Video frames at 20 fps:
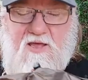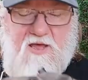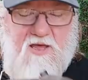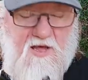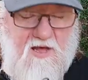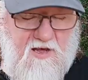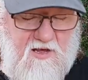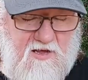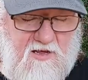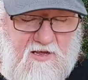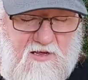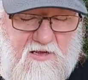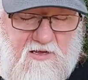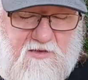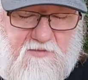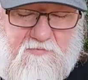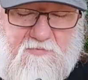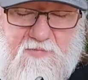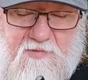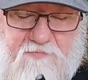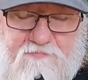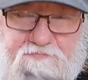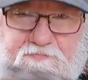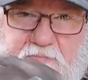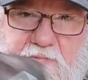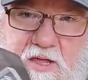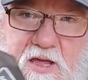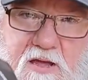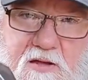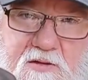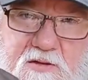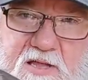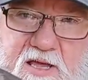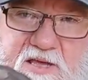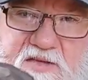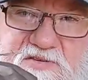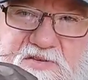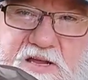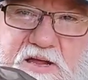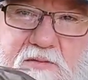Um, like I
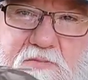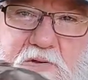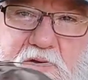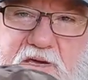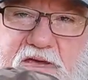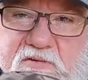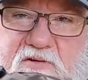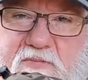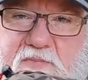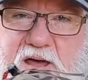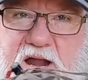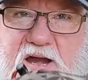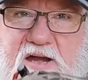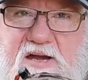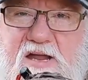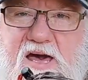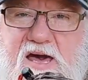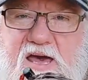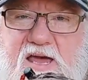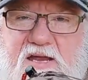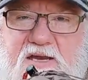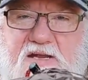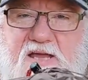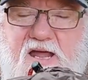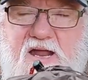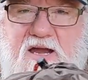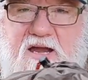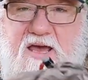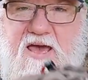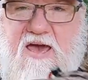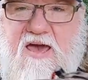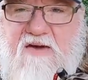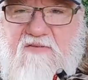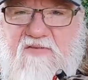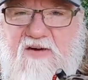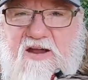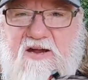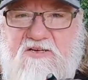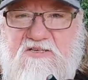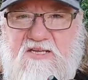said, I'm going to give it about a 9, 9.5
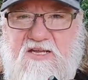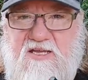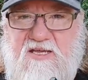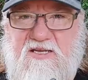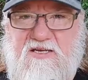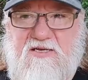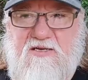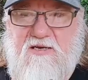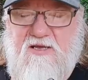out of 10.